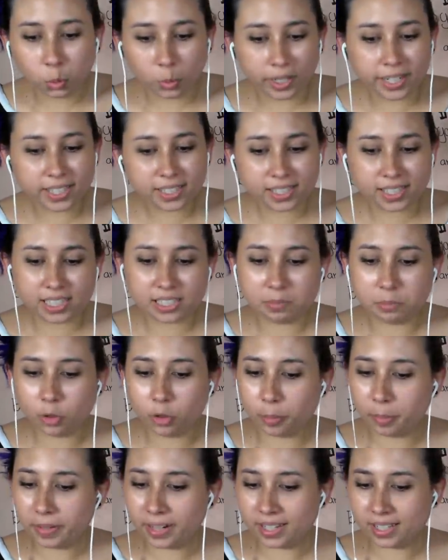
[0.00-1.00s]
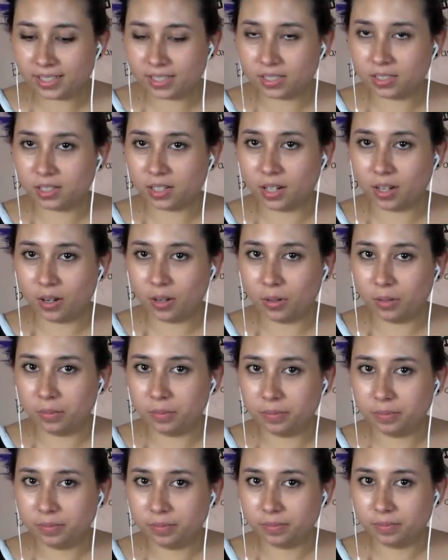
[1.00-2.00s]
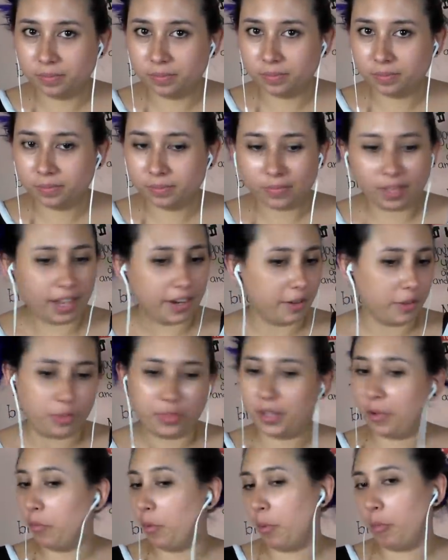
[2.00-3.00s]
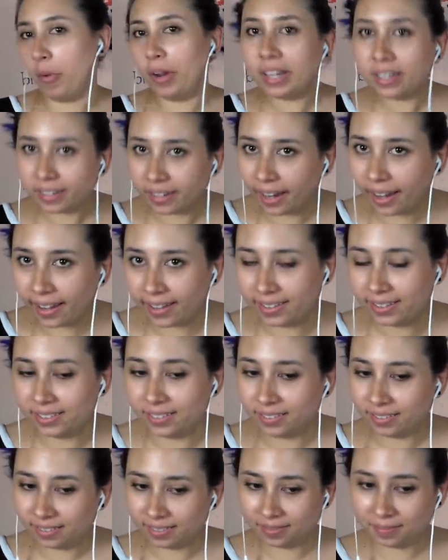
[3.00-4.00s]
26 more minutes to go. I don't think we're winning yet.